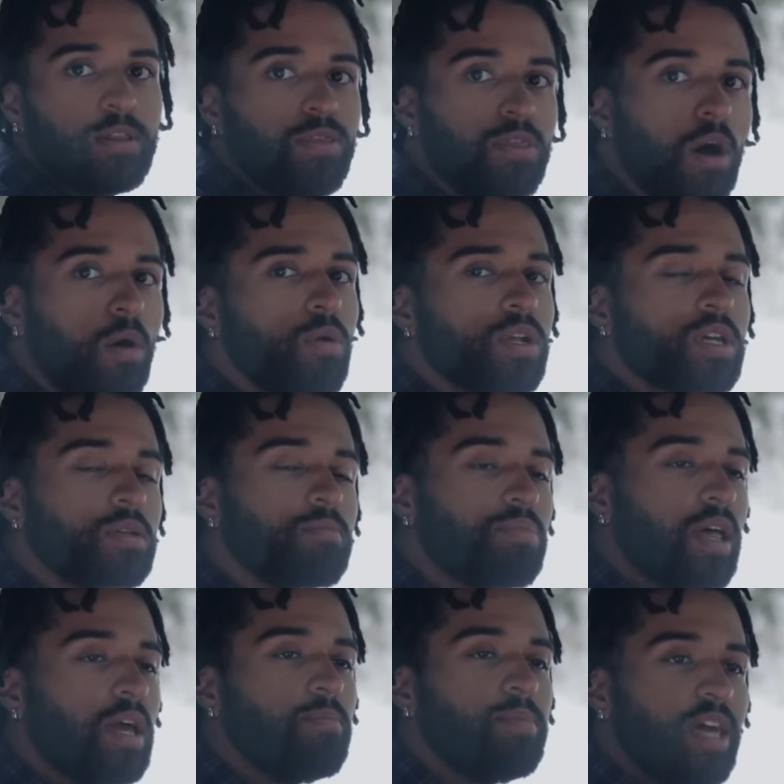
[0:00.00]
No one can
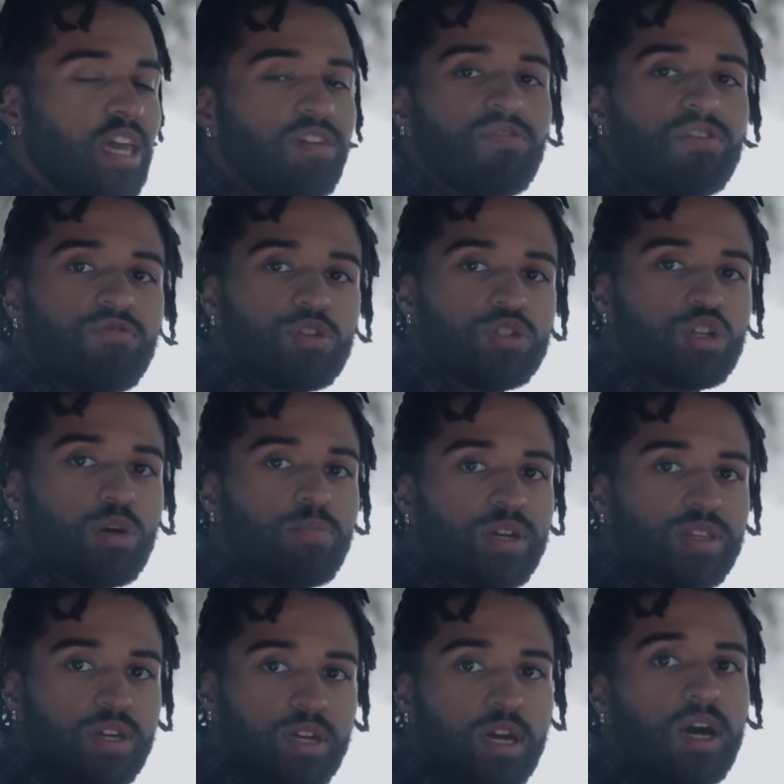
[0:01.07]
blame David for
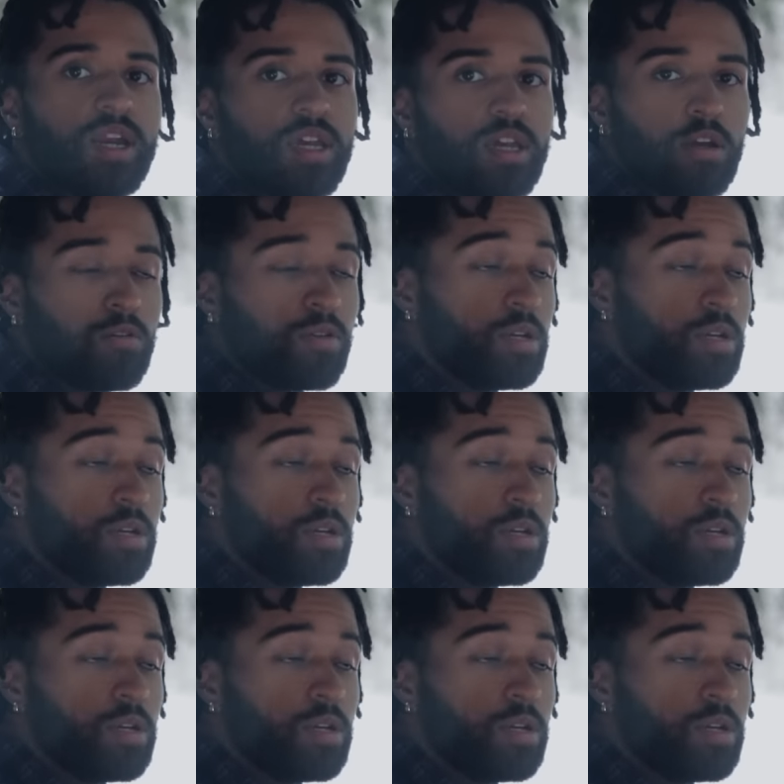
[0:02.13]
jumping the gun here.